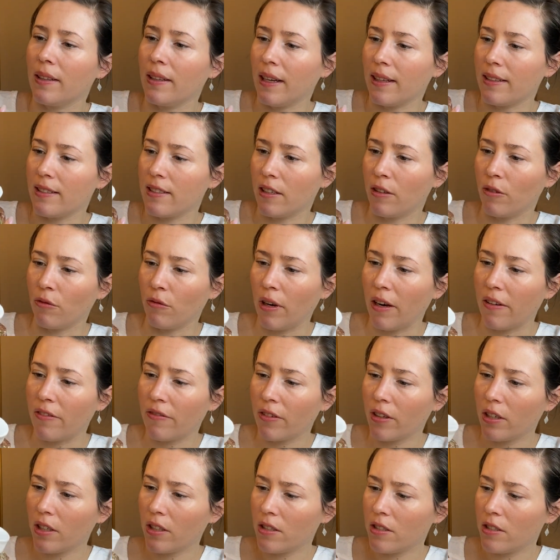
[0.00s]
that's in
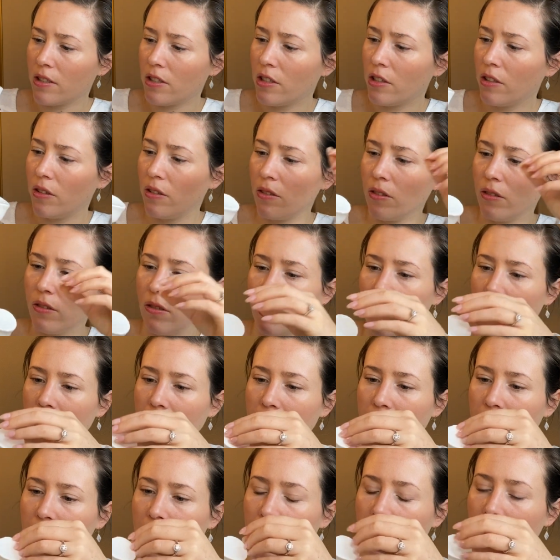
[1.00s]
reference to.
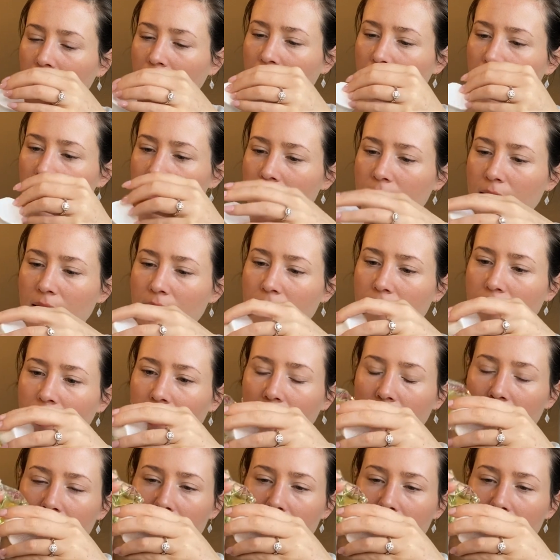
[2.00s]
Like, is this like a